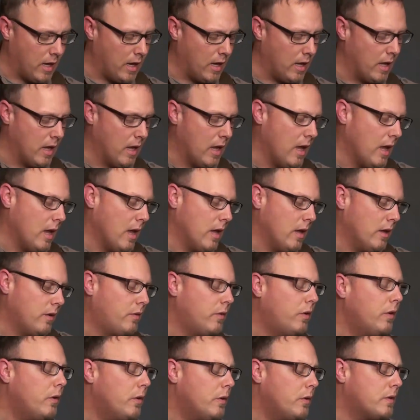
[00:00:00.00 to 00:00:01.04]

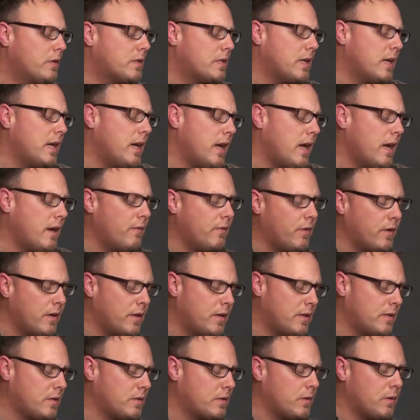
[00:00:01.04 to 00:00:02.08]
to save
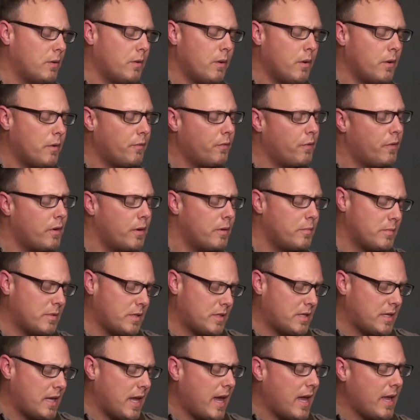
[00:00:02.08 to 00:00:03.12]
us all from
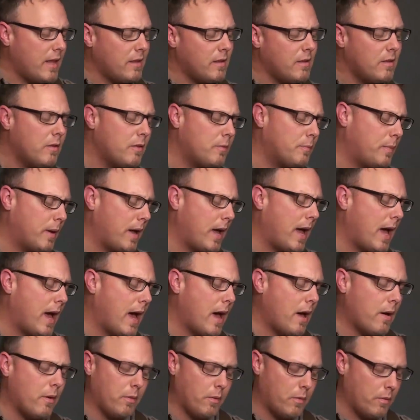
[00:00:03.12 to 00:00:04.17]
Satan's
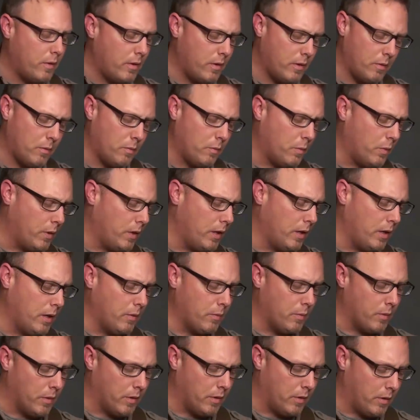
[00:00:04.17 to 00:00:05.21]
power when we
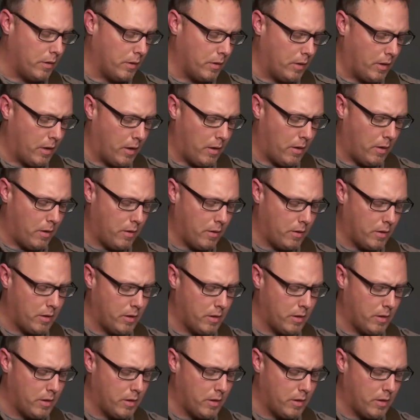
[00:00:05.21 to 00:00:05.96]
were gone